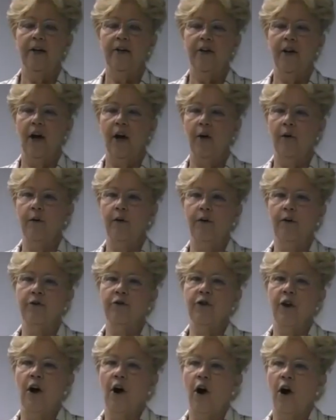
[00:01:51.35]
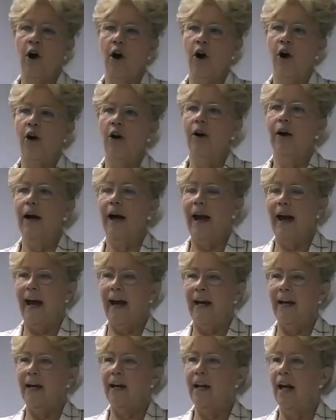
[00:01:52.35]
Toners are
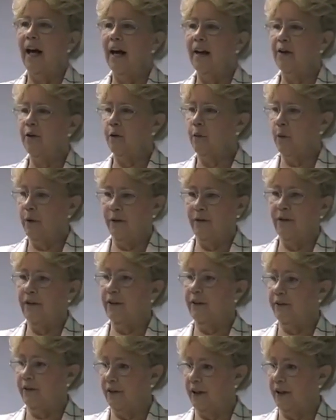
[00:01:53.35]
aniline derivative